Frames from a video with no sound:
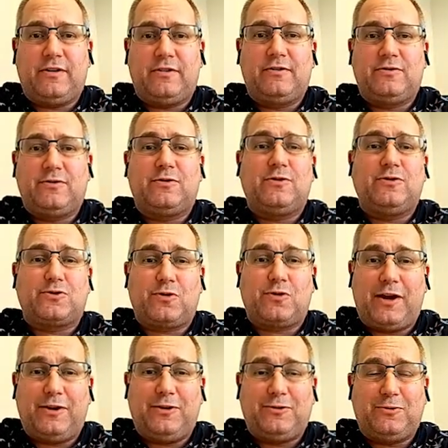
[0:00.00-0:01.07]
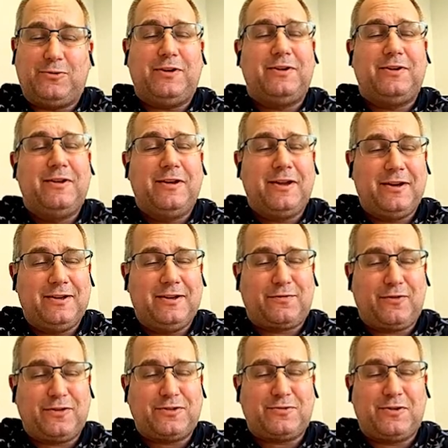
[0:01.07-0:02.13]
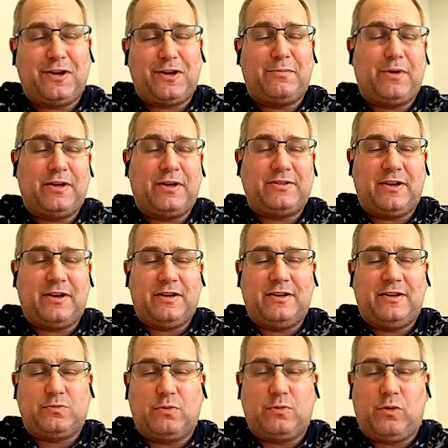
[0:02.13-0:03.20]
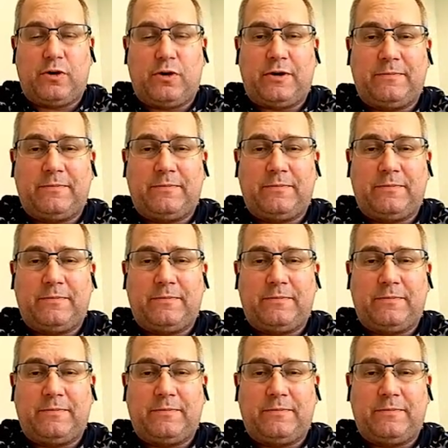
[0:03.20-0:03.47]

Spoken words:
you can try to do it. It is frustrating, but it is rewarding.